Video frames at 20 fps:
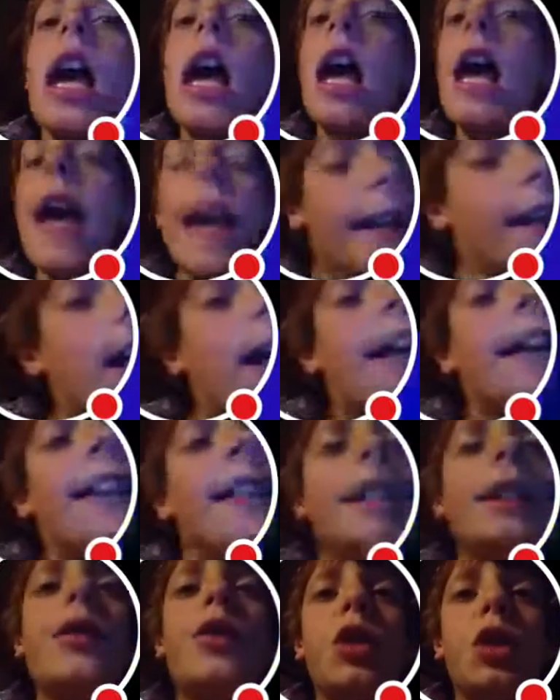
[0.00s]
Hey
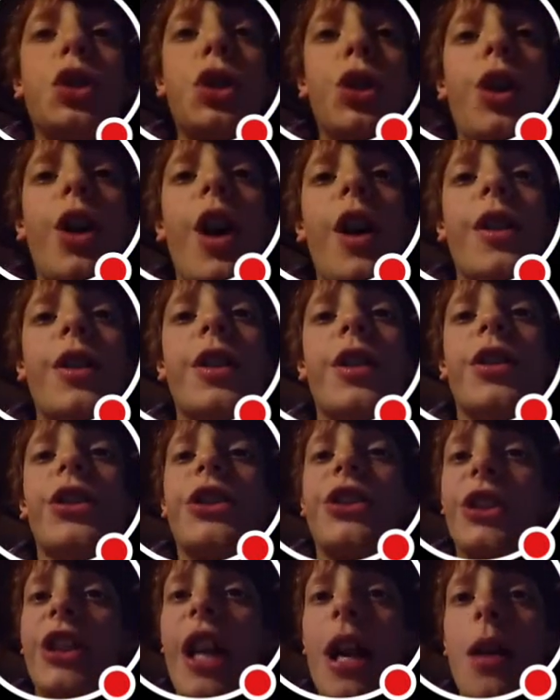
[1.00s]
guys, Ethan Shenard here.
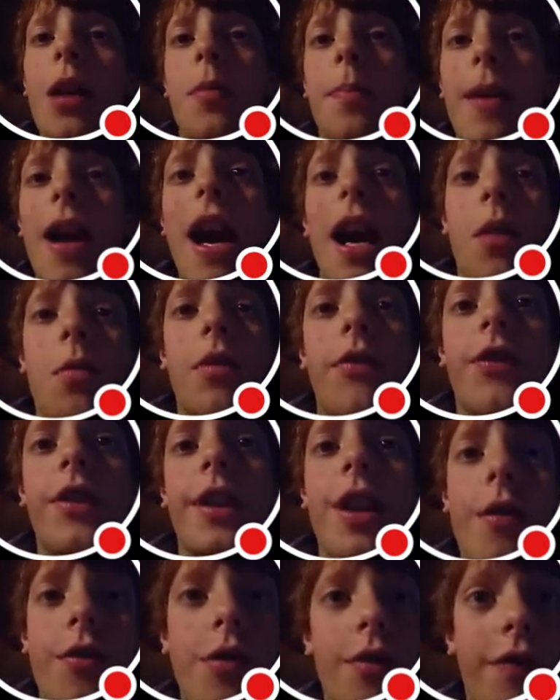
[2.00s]
Today we're back with
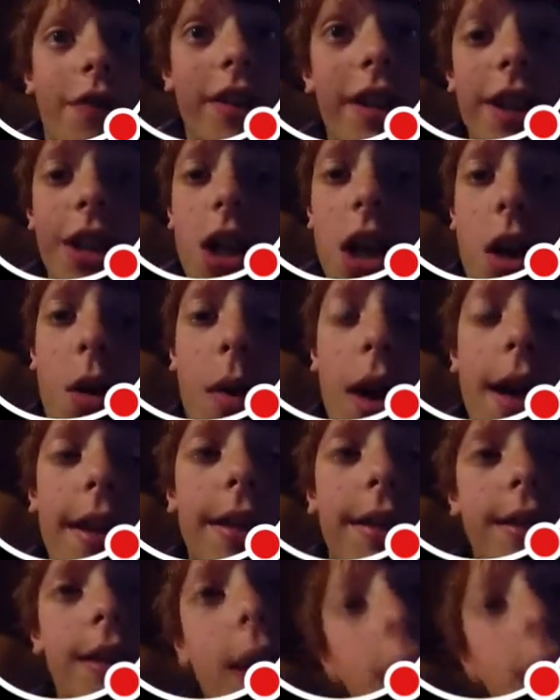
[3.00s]
another video, and